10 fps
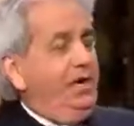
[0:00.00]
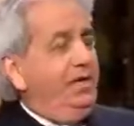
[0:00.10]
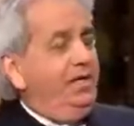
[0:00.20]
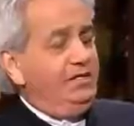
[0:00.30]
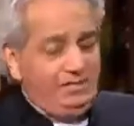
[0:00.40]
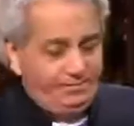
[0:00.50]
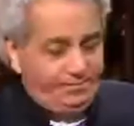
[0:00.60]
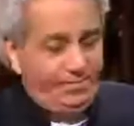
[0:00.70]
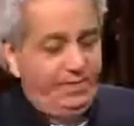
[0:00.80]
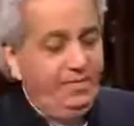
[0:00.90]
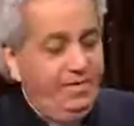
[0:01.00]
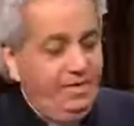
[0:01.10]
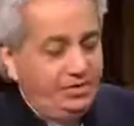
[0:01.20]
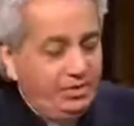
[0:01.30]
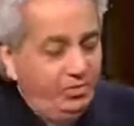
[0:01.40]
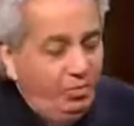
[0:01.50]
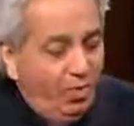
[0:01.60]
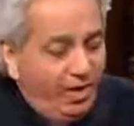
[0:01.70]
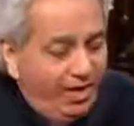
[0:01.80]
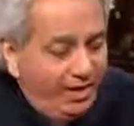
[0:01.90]
Okay, now listen, let me ask you,
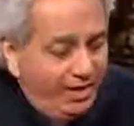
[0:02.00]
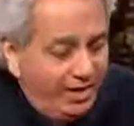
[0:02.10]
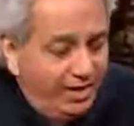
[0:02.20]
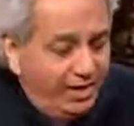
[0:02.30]
why...